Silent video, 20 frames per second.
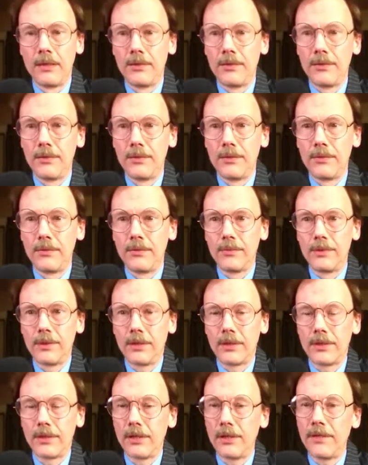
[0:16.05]
to
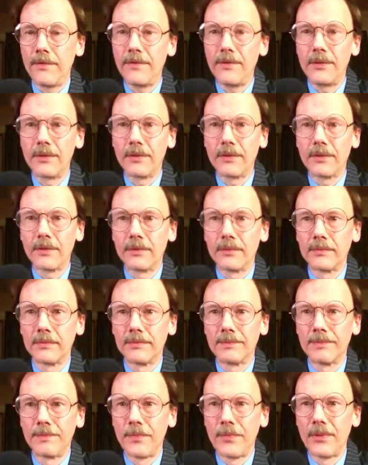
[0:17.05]
the governor
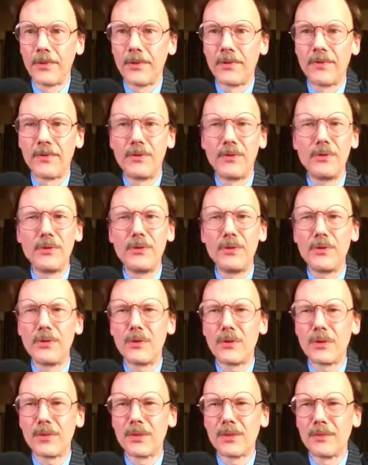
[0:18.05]
of New
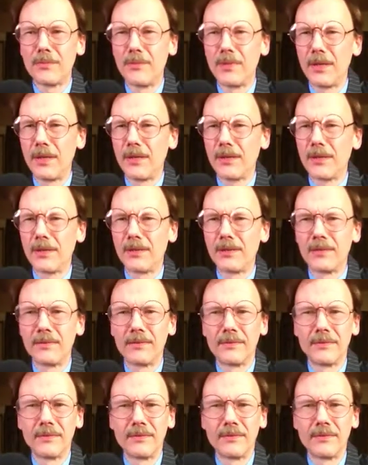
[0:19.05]
York making a